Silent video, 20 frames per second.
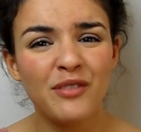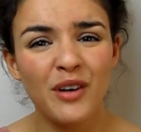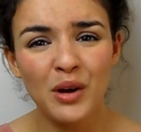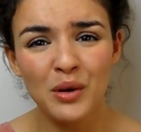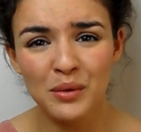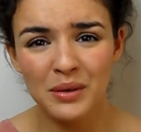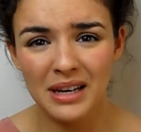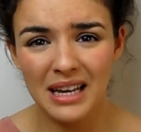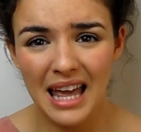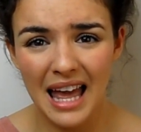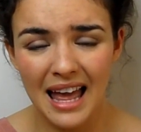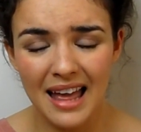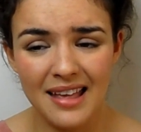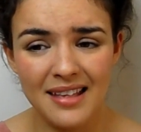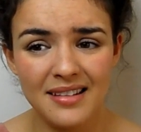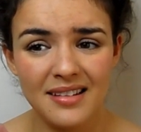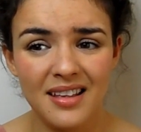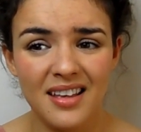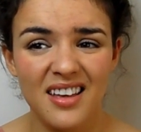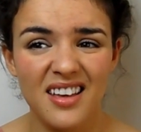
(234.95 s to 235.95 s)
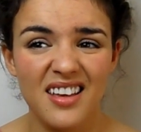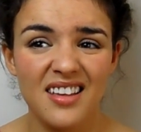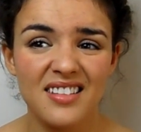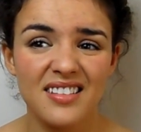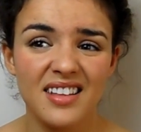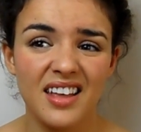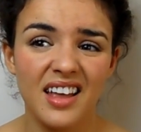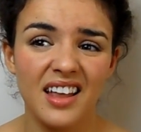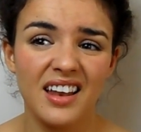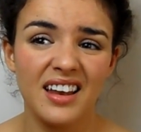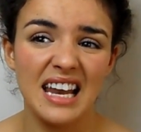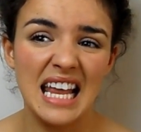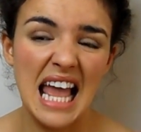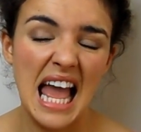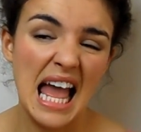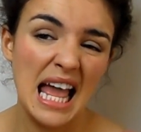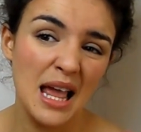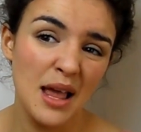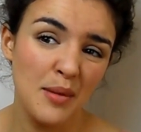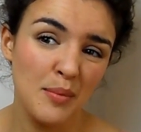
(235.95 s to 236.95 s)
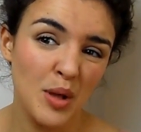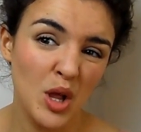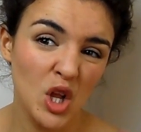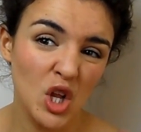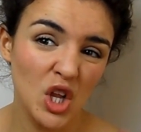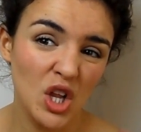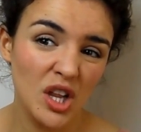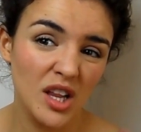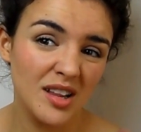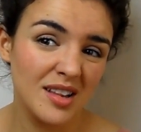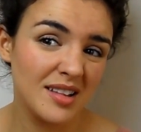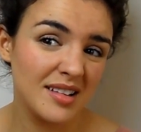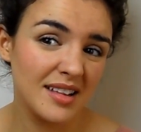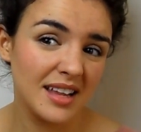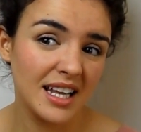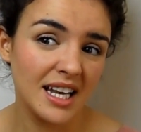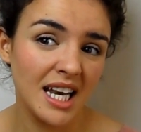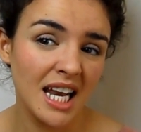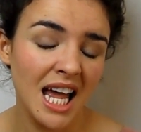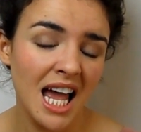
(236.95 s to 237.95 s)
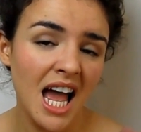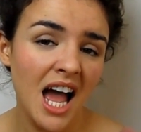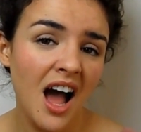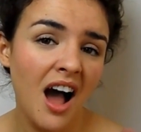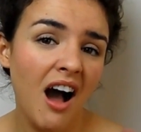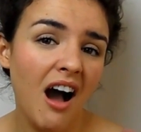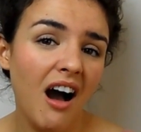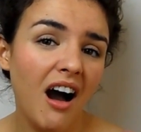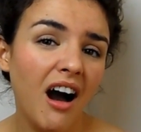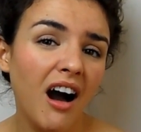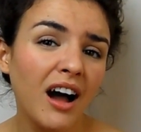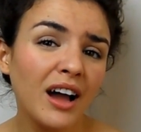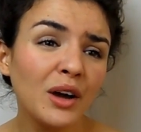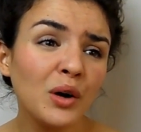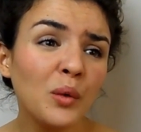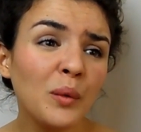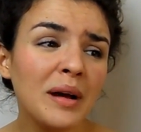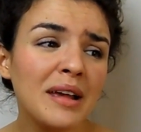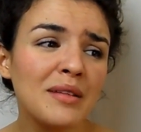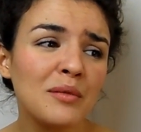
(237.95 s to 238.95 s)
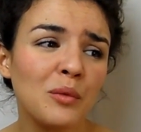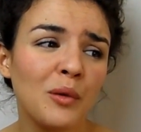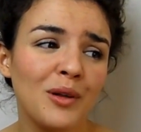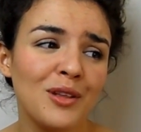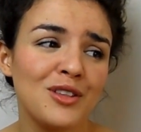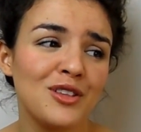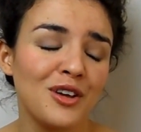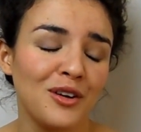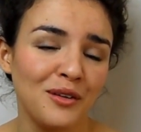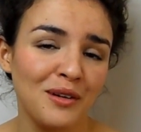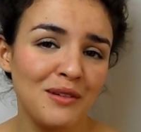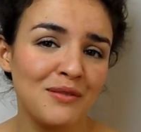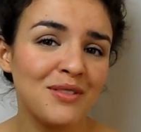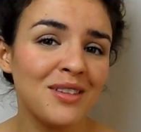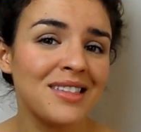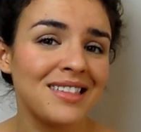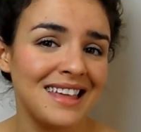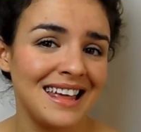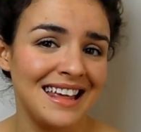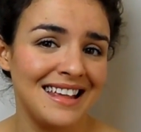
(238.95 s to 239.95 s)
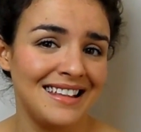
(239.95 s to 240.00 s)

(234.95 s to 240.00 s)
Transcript: phone cases and cables and I always wonder if the